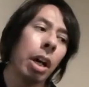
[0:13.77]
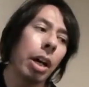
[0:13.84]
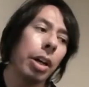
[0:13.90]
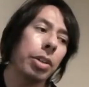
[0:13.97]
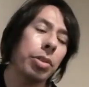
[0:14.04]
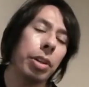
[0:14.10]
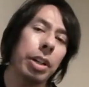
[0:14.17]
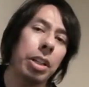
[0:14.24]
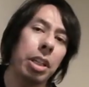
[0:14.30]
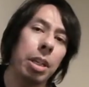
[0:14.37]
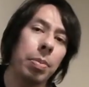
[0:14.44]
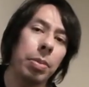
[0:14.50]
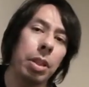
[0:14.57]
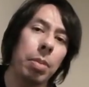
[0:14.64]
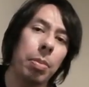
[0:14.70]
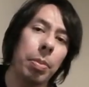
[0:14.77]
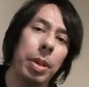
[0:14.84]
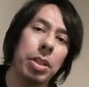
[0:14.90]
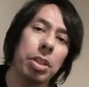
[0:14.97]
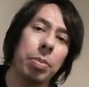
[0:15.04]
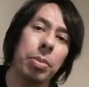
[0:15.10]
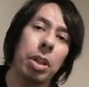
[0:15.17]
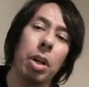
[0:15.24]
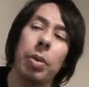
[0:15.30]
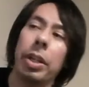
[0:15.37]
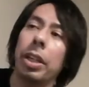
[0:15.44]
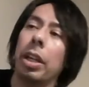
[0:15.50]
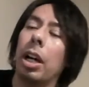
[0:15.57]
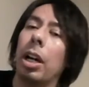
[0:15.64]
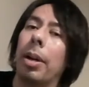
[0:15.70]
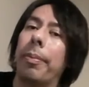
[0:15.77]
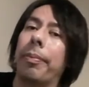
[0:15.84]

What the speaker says: trying to keep the momentum going.